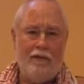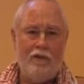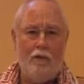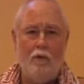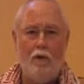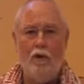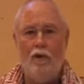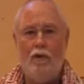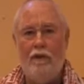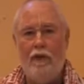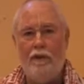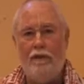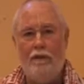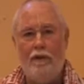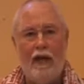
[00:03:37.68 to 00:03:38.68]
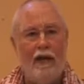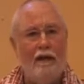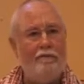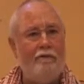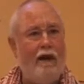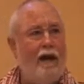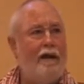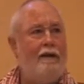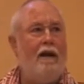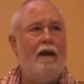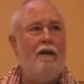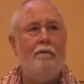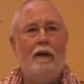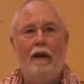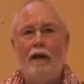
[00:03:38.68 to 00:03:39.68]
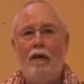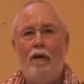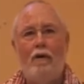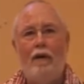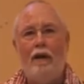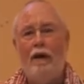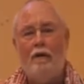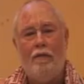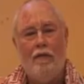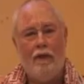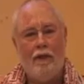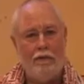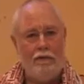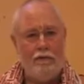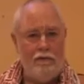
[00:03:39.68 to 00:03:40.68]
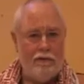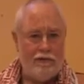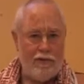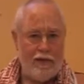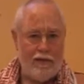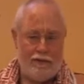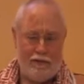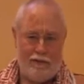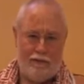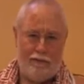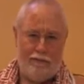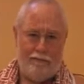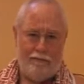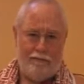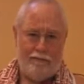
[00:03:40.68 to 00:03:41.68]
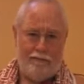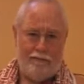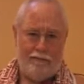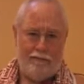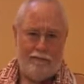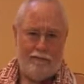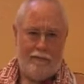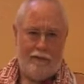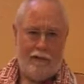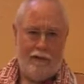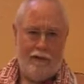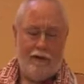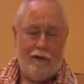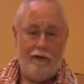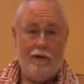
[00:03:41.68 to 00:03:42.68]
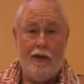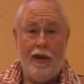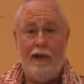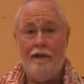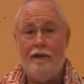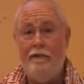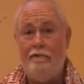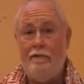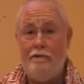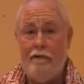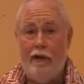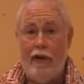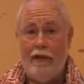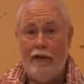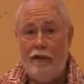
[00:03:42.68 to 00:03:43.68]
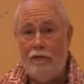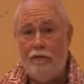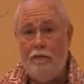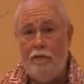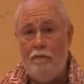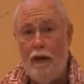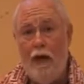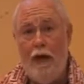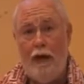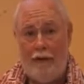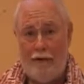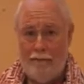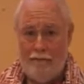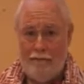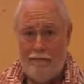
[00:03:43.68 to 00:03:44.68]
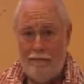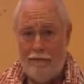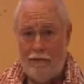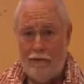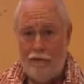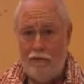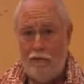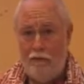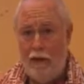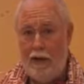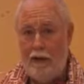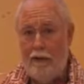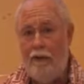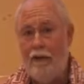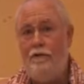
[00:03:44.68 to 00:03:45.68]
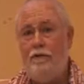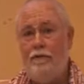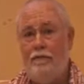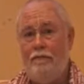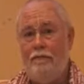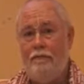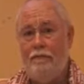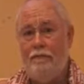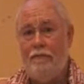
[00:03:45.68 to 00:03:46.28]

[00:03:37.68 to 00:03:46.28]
It's a world that you can't find out by going out there through the senses. You can't even find it through the mind, through speculation.